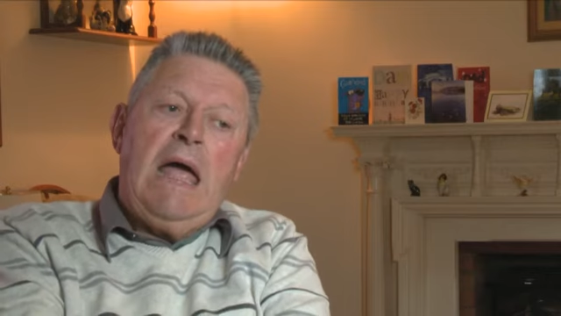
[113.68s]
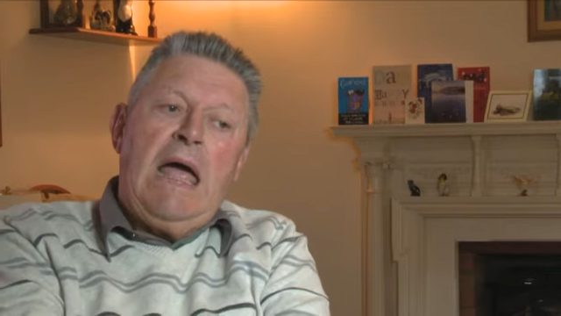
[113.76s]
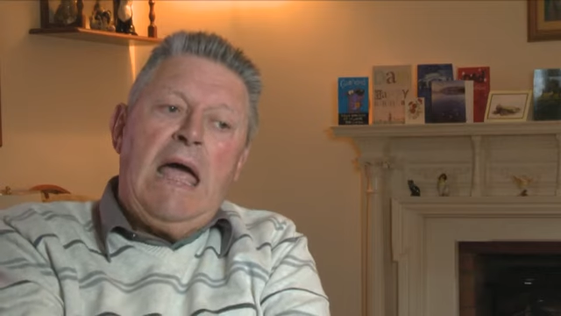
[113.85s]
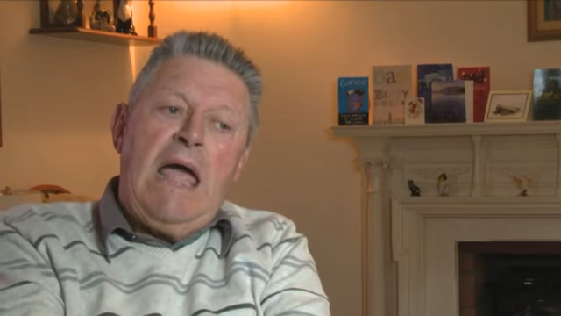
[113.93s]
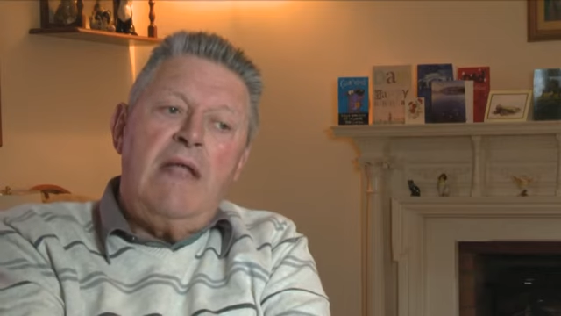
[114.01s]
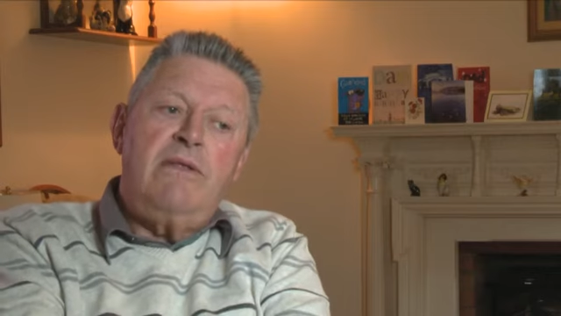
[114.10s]

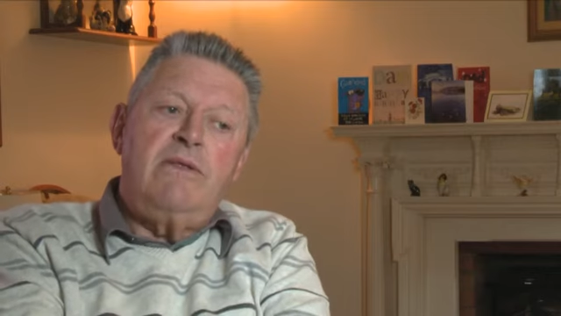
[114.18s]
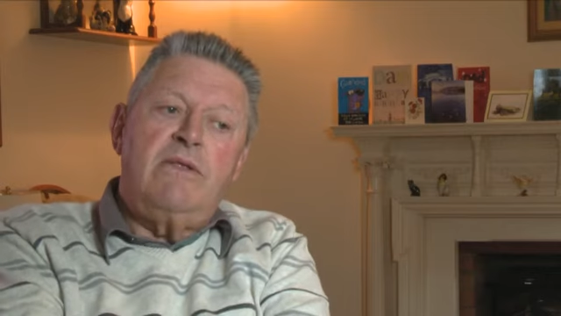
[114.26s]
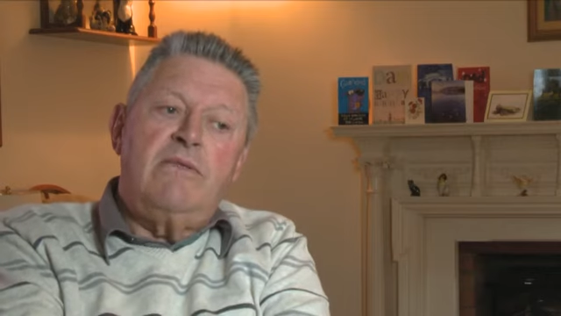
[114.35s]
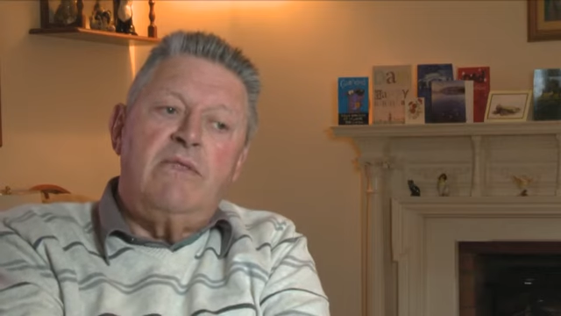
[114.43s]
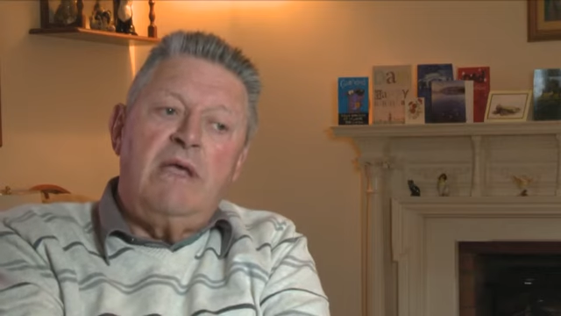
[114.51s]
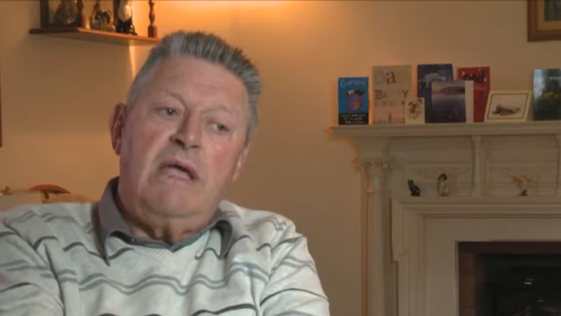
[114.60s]
And
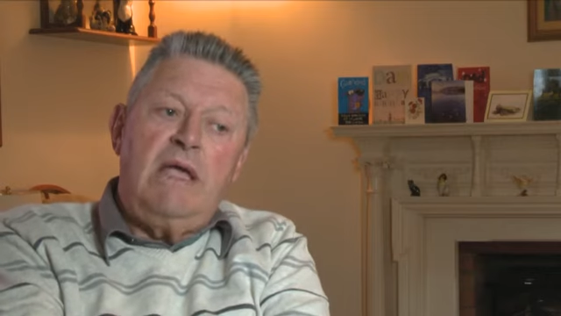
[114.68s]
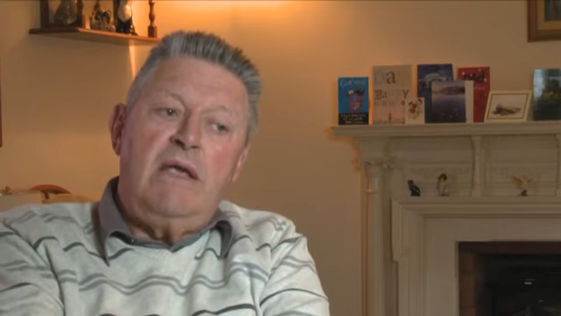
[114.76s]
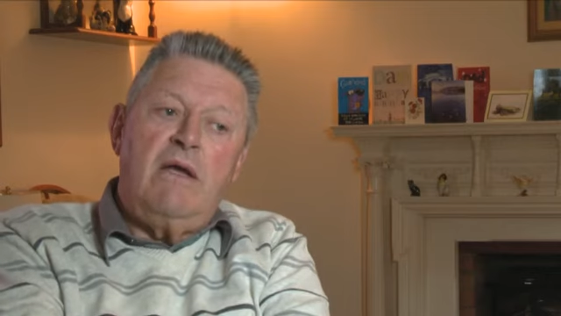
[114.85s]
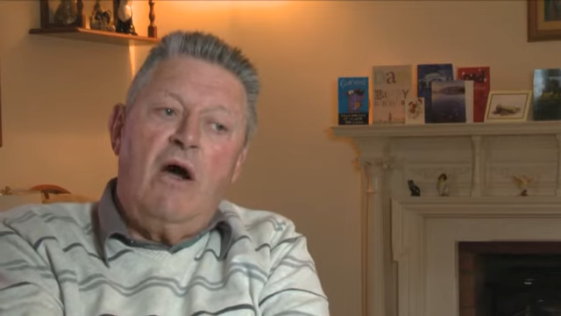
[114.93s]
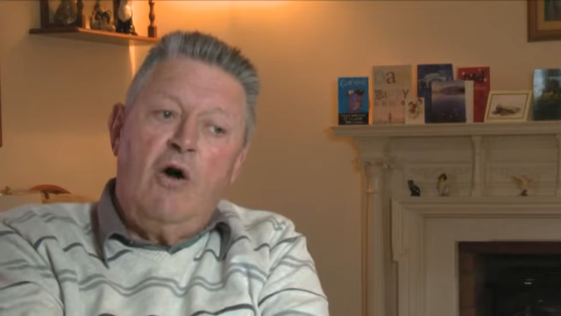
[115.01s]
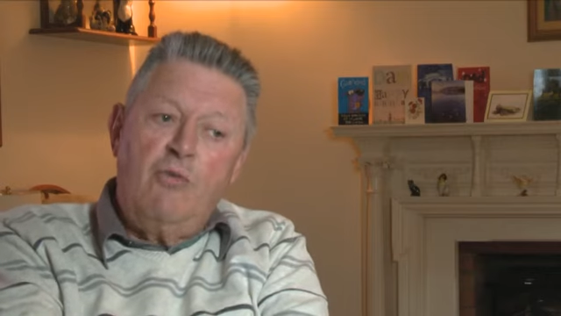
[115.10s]
the
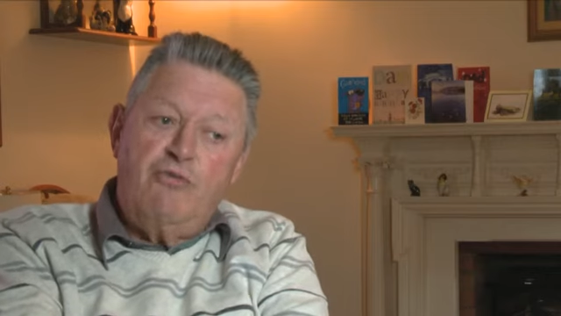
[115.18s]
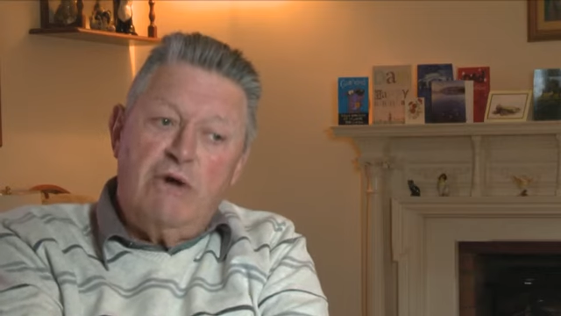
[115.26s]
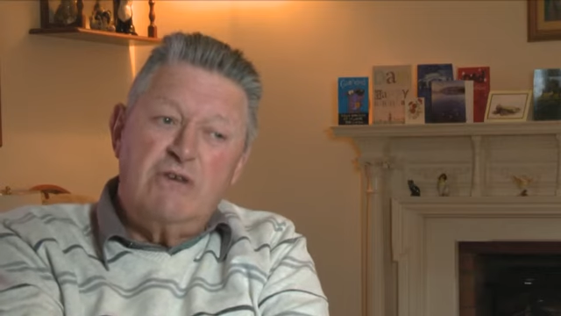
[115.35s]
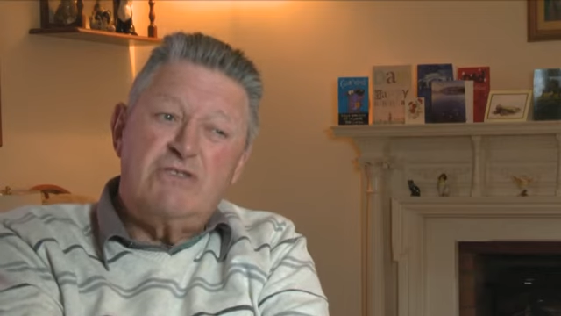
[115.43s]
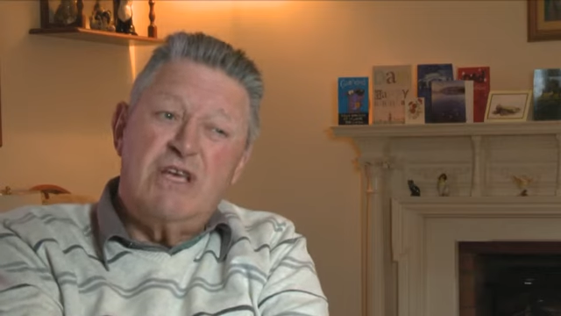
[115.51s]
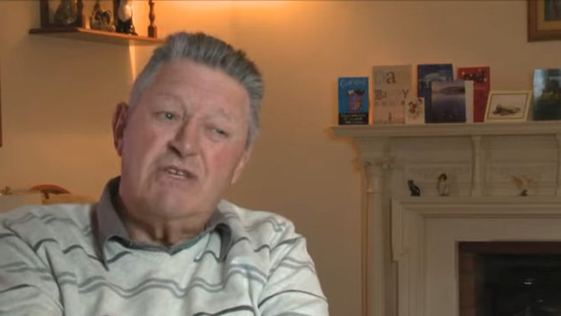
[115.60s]
whole
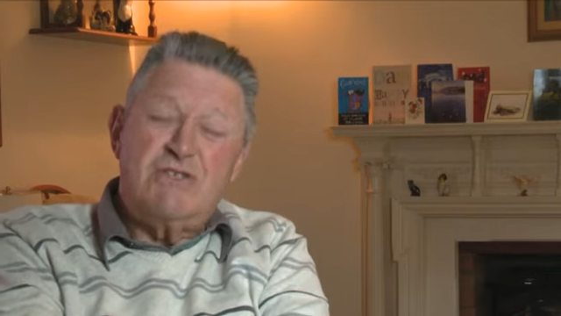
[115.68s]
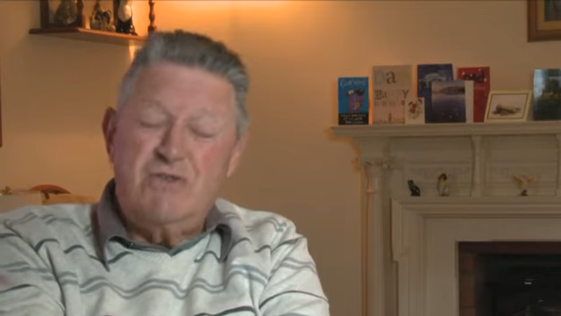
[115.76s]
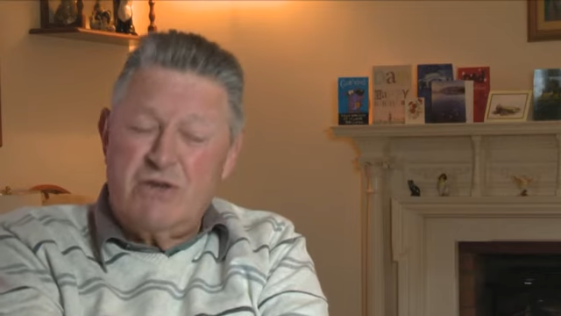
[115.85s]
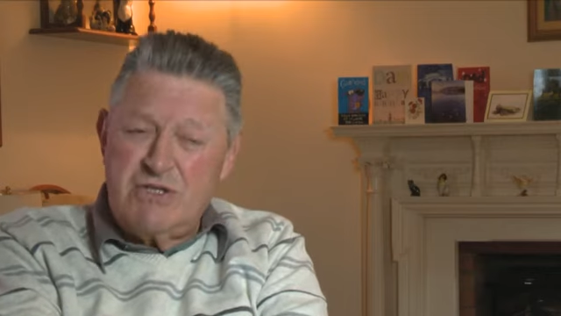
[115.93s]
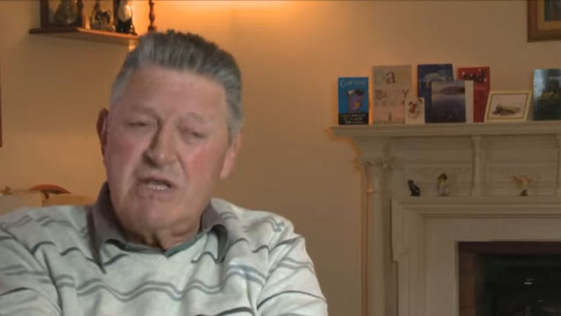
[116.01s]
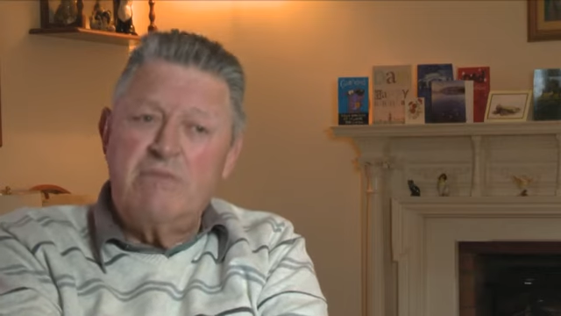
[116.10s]
process
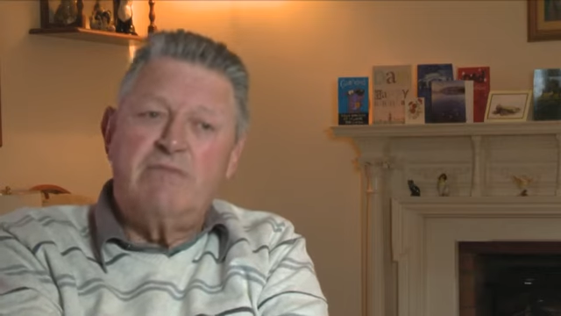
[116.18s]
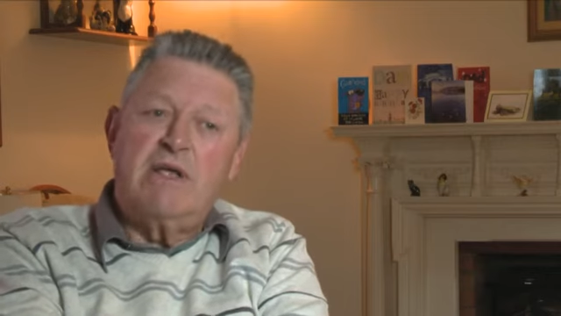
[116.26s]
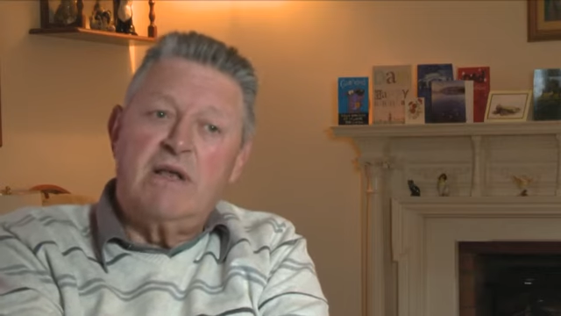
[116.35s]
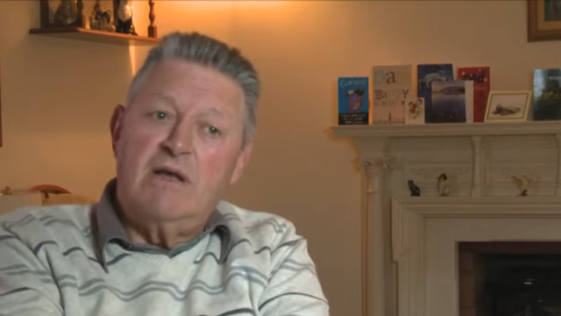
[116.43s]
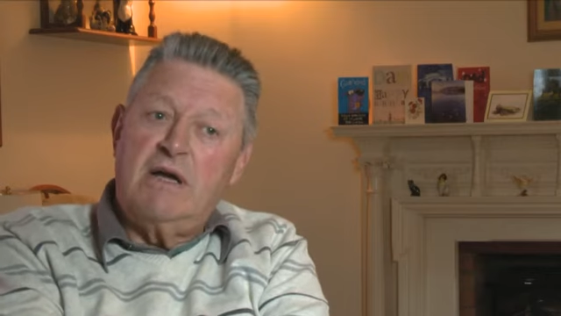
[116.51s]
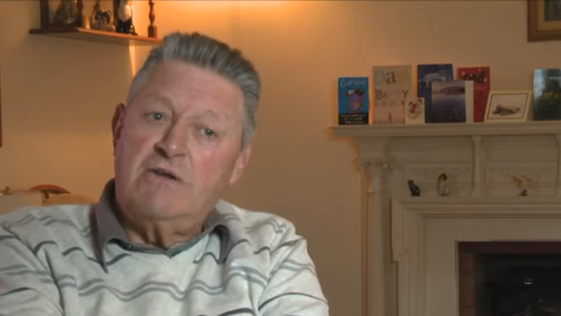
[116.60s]
took
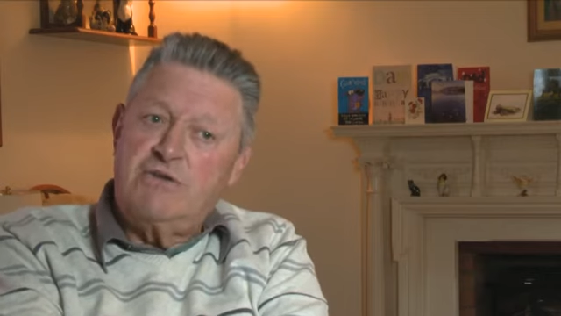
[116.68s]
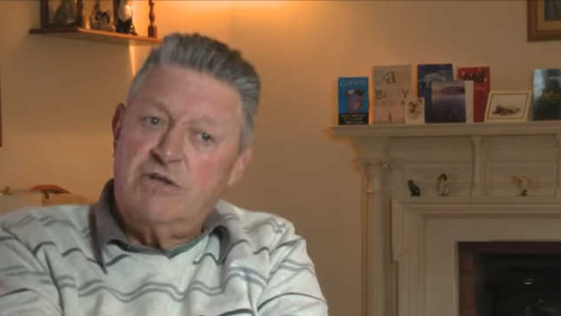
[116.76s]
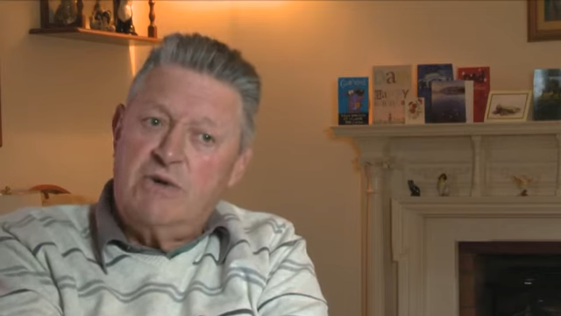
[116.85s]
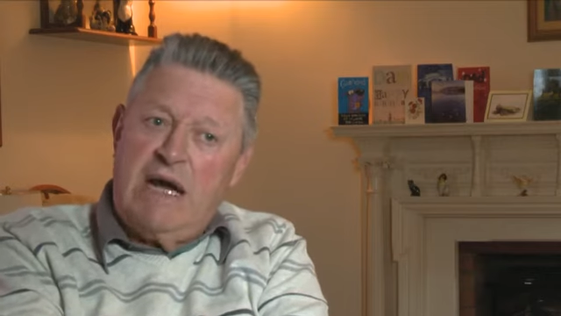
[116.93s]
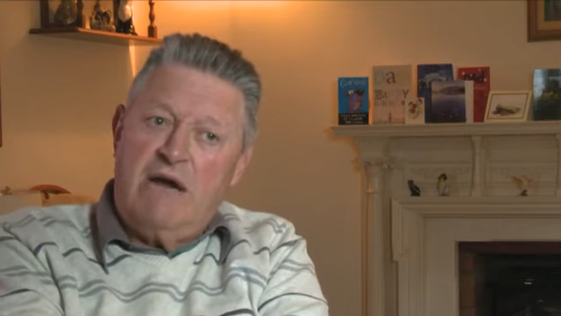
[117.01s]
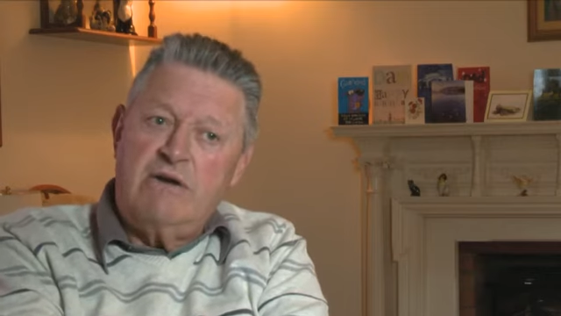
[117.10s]
something like
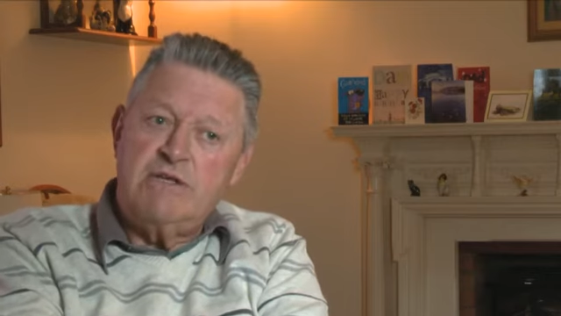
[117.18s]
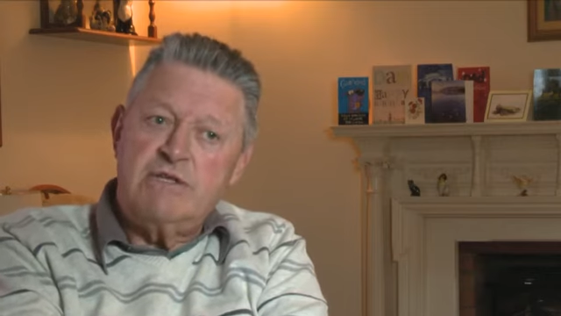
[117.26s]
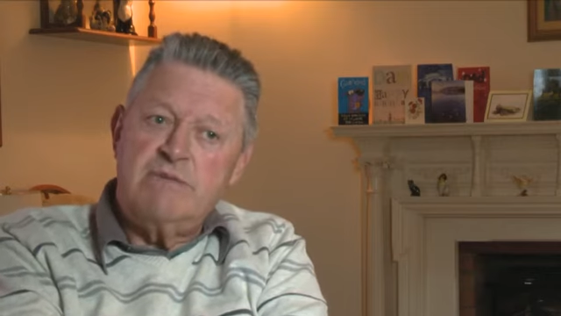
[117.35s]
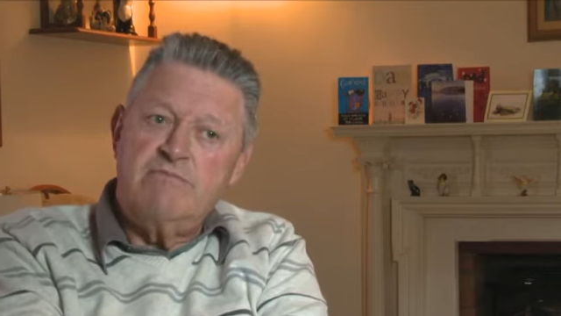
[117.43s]
2 hours.